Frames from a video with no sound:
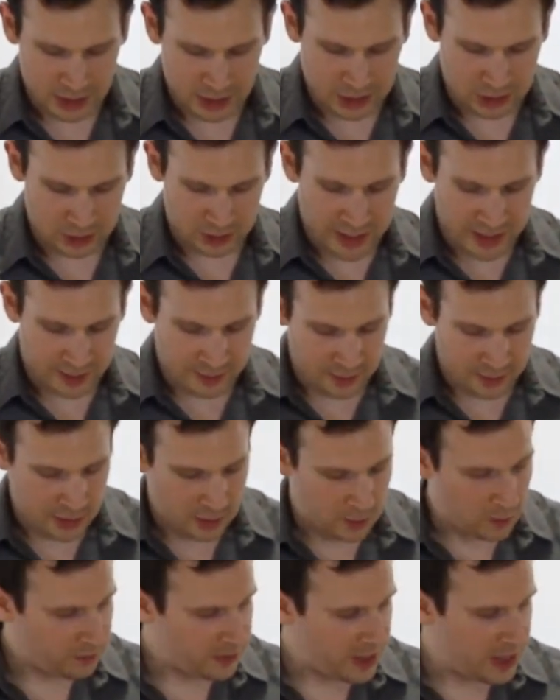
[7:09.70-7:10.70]
knee straight,
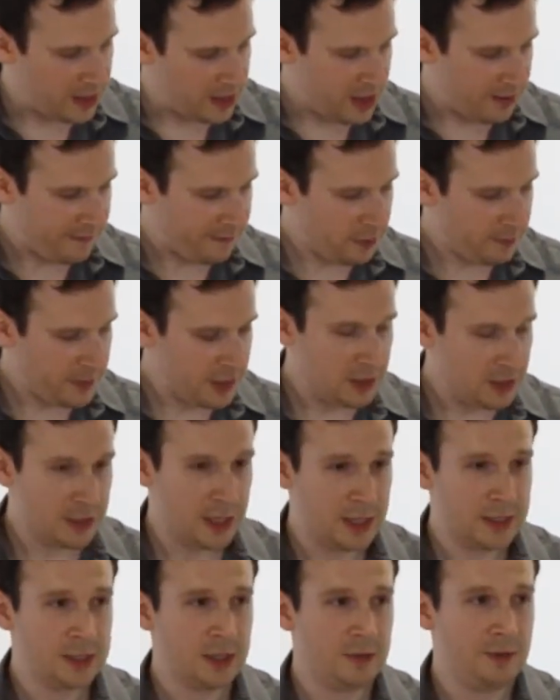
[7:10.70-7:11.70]
hold that there for me
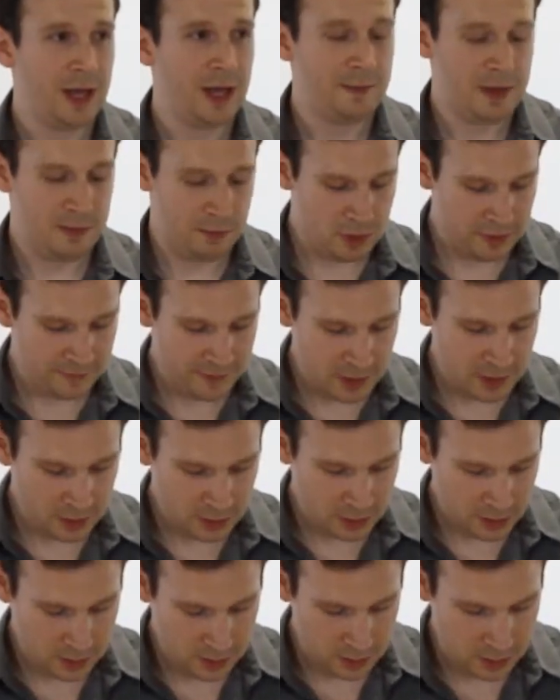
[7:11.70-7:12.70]
and don't let me move you.
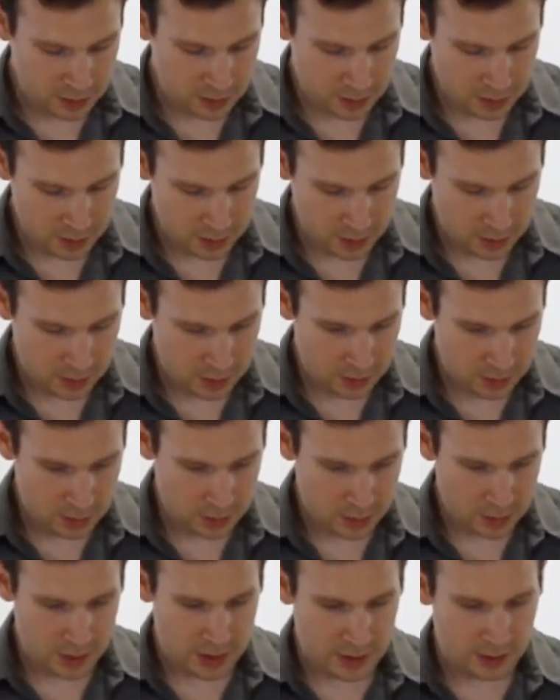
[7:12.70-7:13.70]

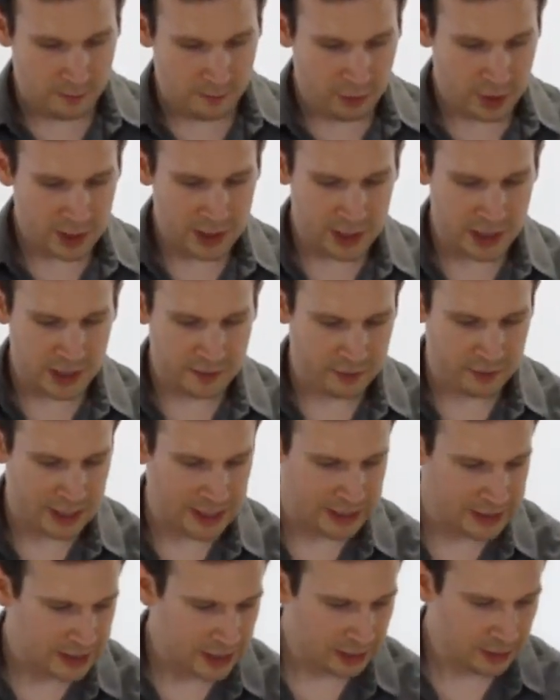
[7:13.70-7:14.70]
Brilliant, and
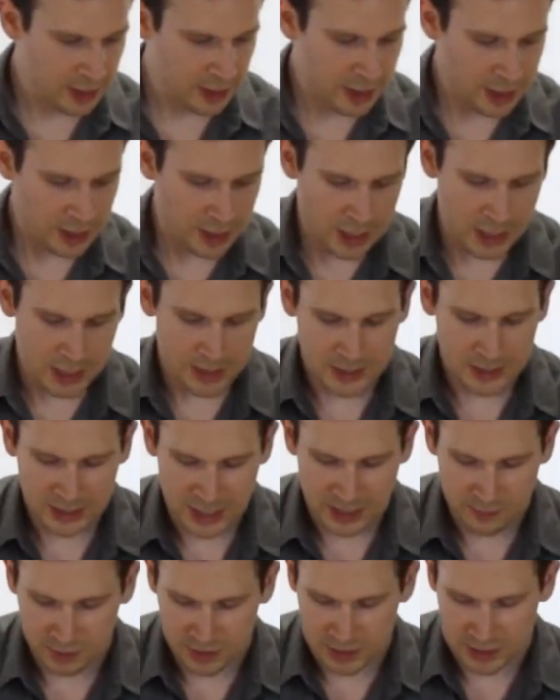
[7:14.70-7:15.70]
relax down. And the
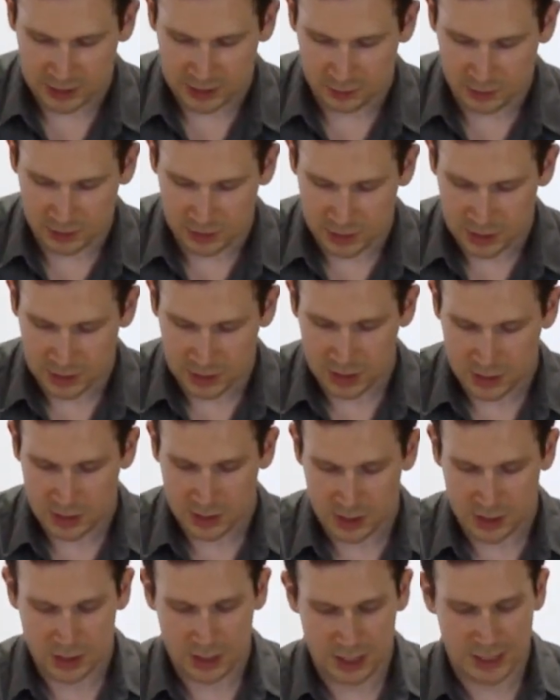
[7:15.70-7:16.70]
same with this one.
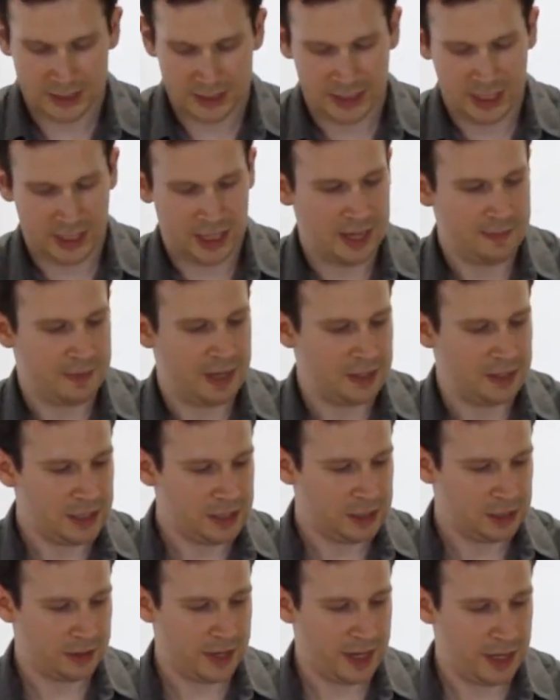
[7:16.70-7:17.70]
That's it, keep that
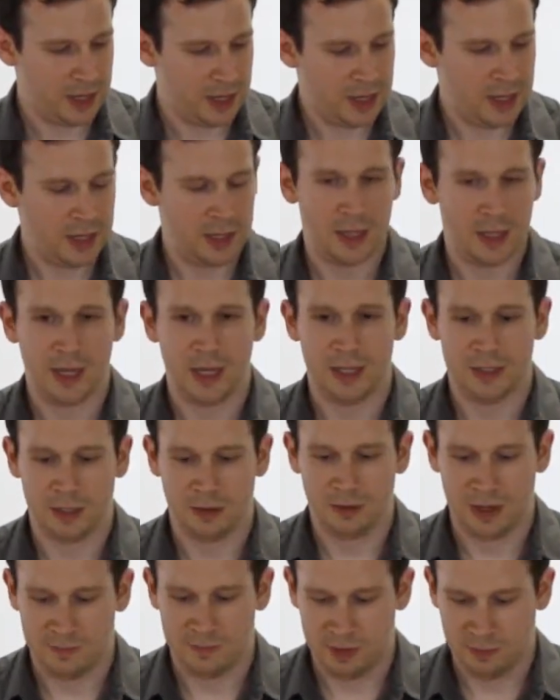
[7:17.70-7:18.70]
knee straight and
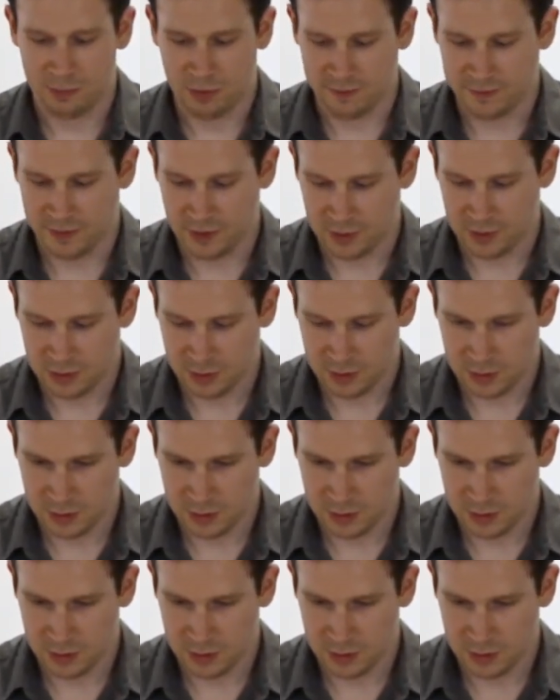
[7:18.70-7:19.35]
don't let me move you.